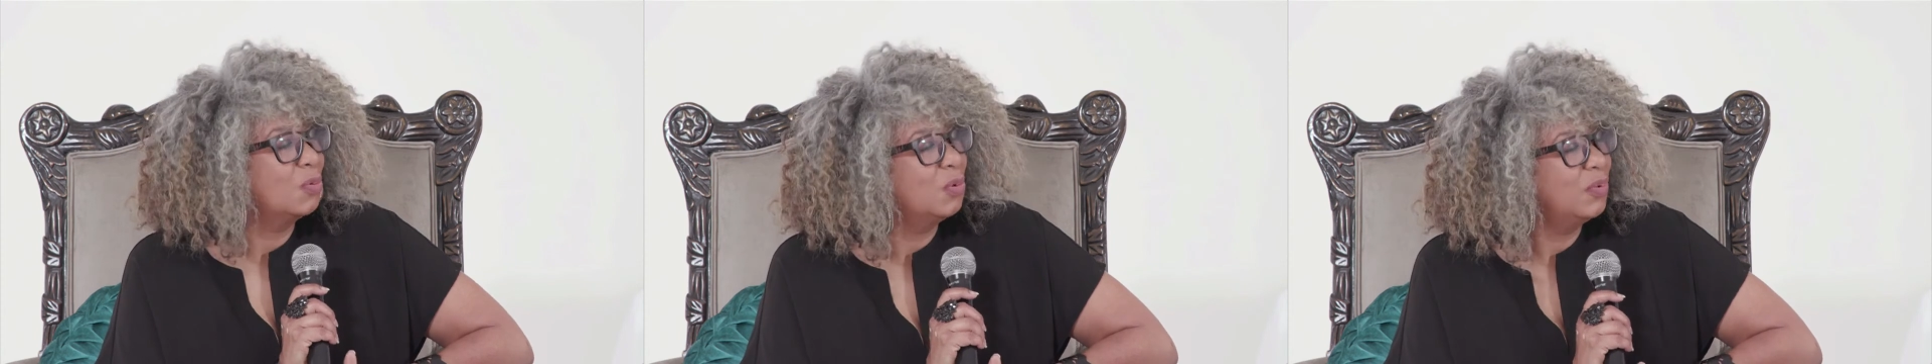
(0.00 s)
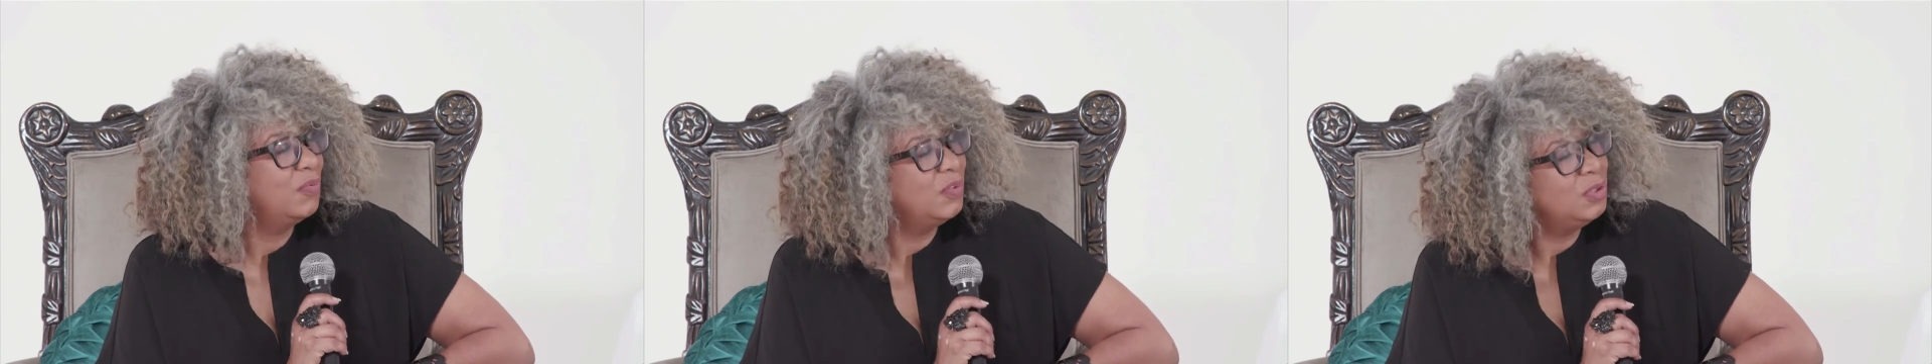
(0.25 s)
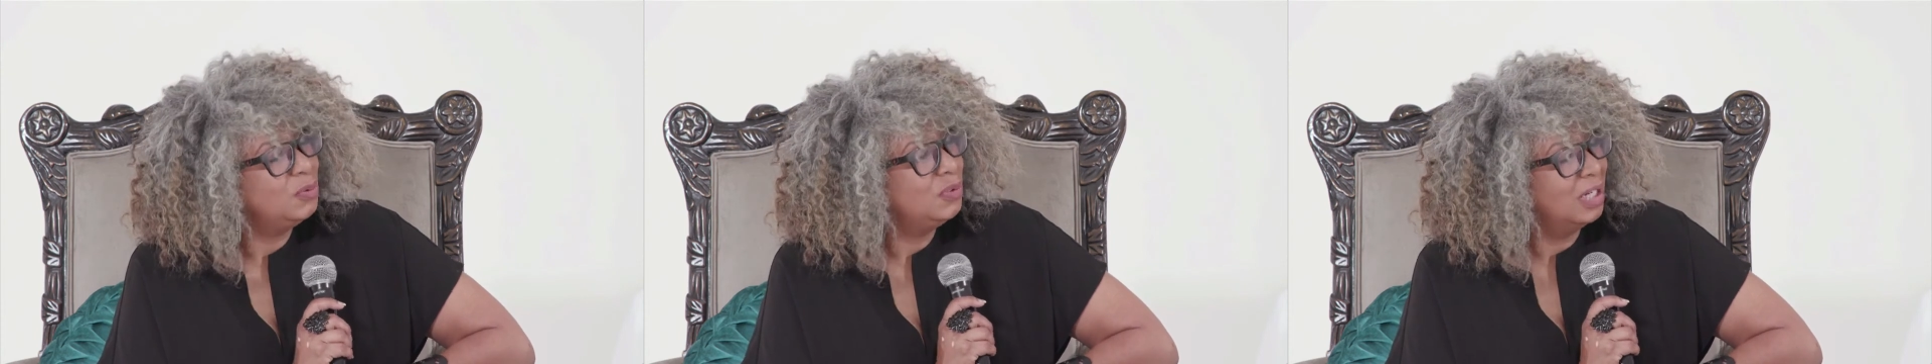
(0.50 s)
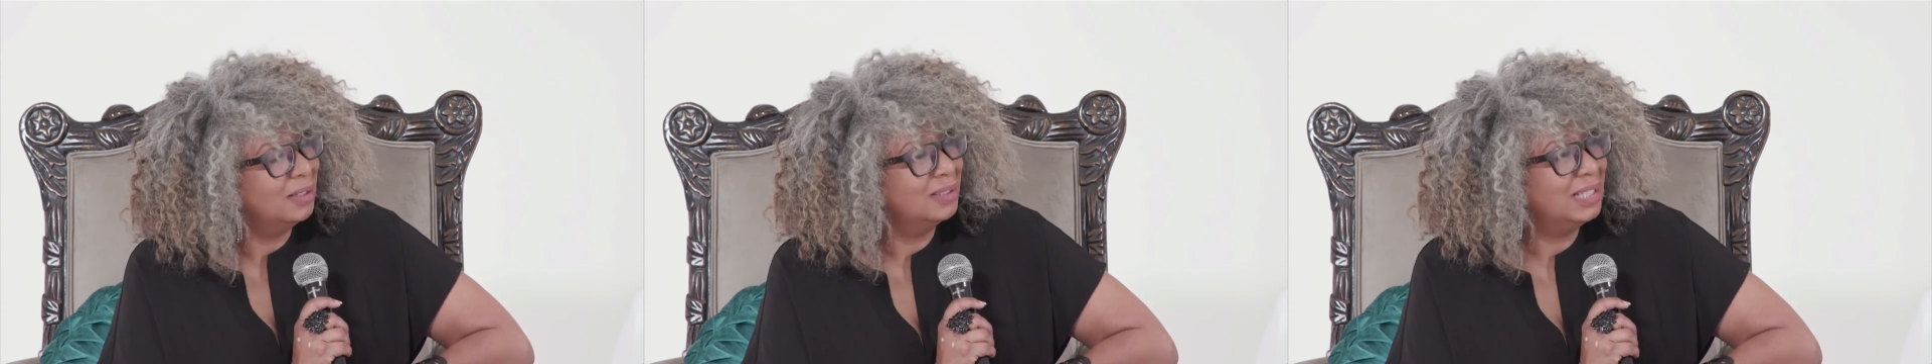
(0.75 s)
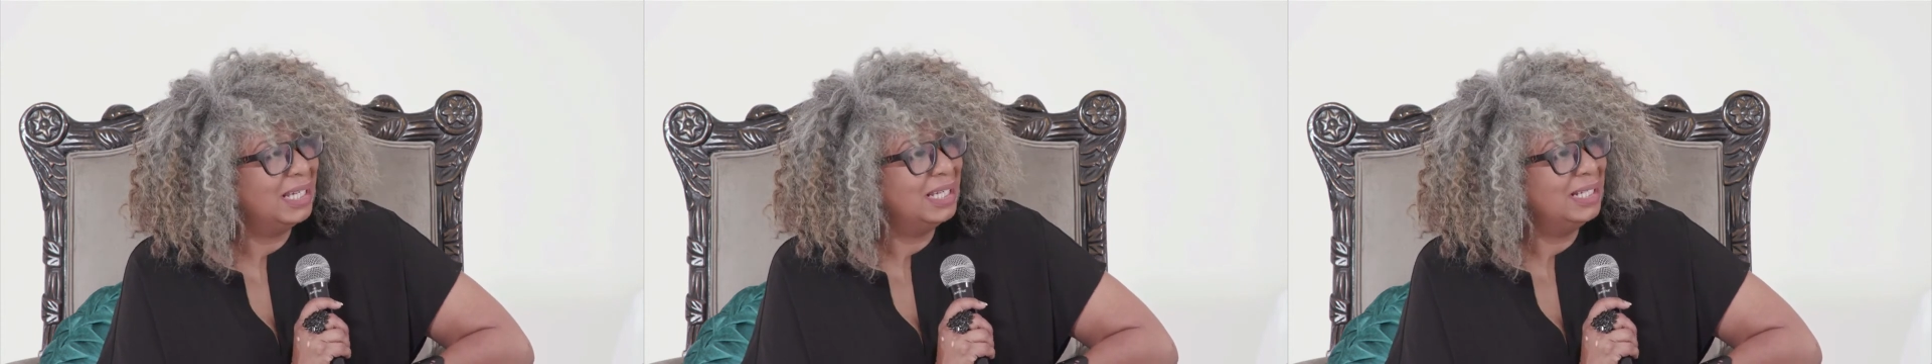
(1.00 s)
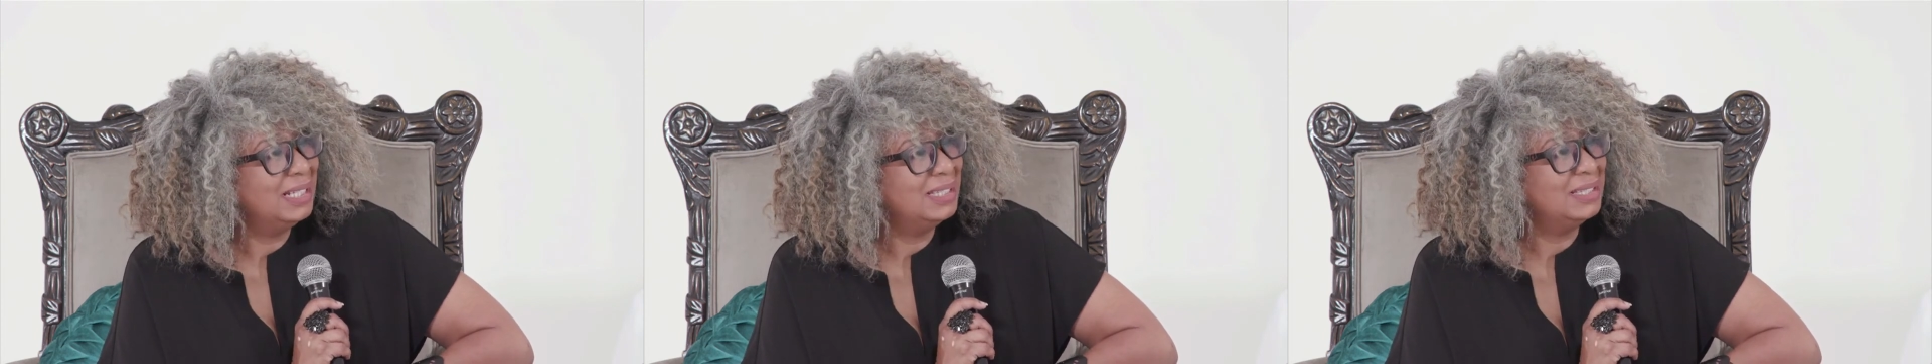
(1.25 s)
with you young
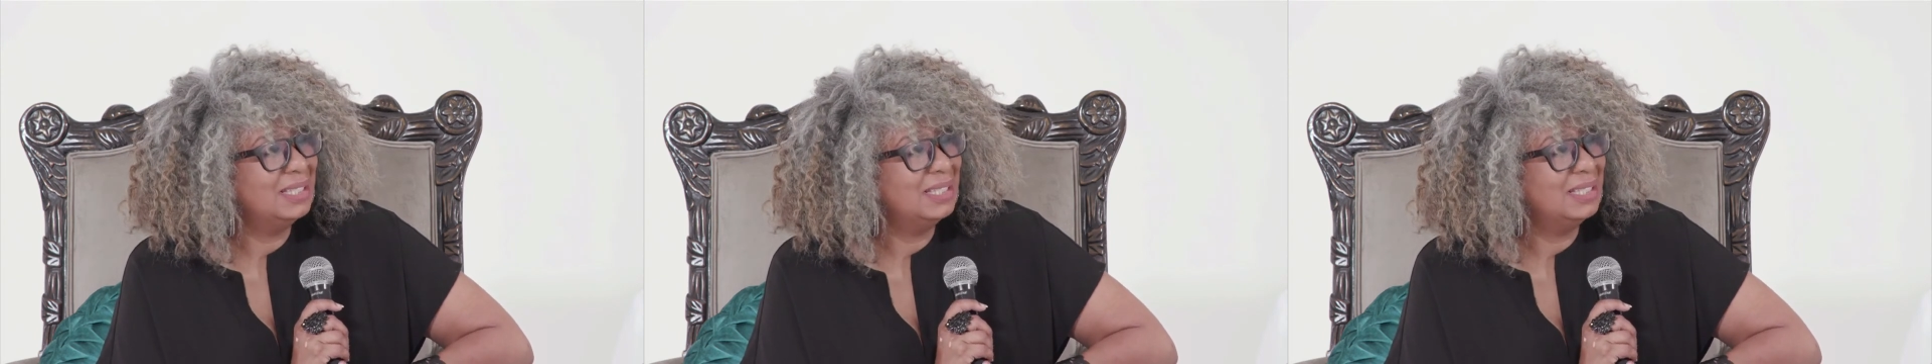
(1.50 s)
ladies.